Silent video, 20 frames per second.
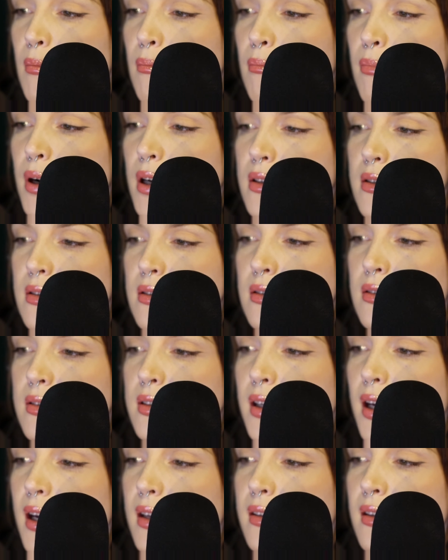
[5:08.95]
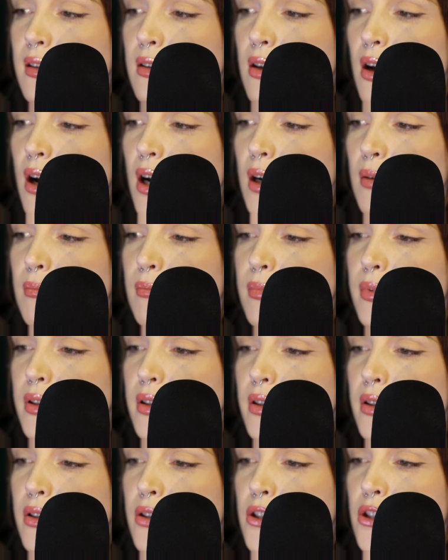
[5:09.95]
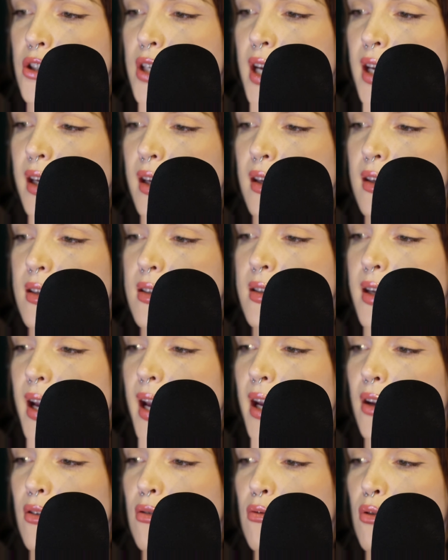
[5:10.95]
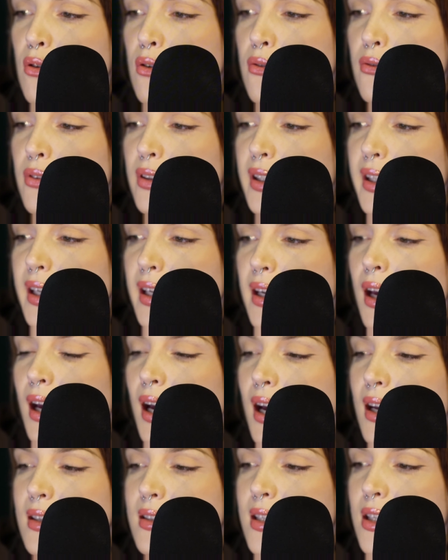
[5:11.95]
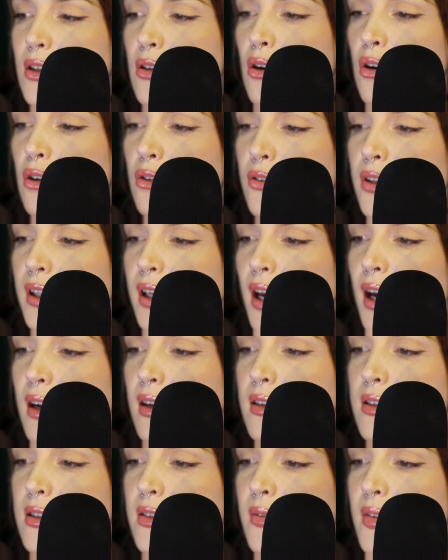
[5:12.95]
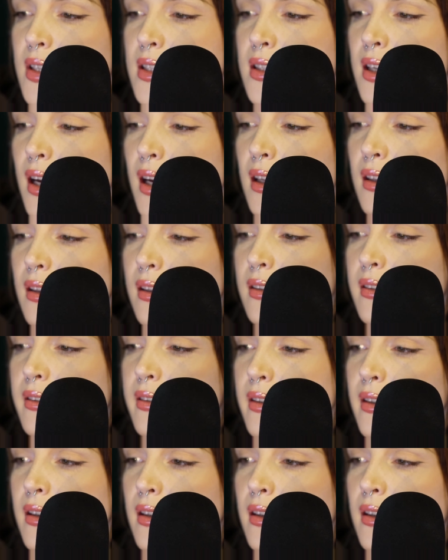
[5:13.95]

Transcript: Puzzled and alarmed, shaking his head ruefully as he called the Canis of the Silent,